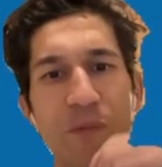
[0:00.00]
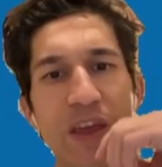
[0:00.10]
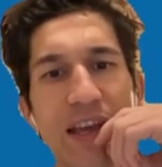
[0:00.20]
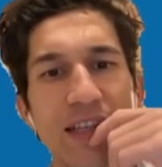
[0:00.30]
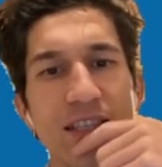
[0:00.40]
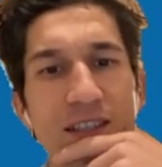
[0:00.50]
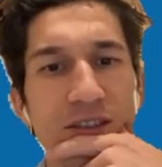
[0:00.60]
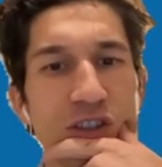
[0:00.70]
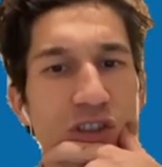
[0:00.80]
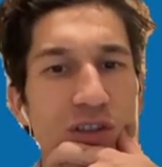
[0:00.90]
Eight's uh,
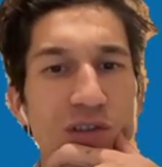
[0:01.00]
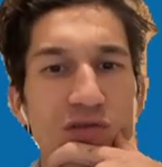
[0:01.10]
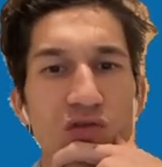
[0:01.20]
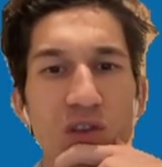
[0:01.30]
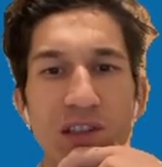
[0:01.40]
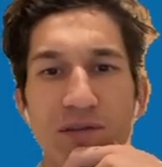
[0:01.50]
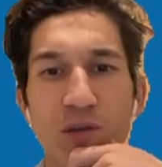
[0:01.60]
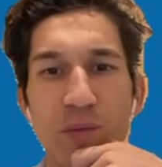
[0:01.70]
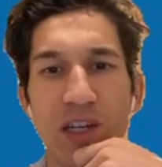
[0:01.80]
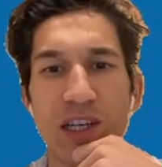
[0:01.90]
just not rolling
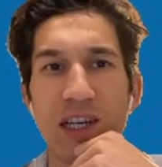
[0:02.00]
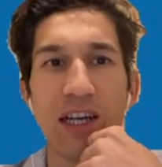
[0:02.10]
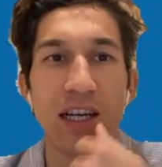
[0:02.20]
for me.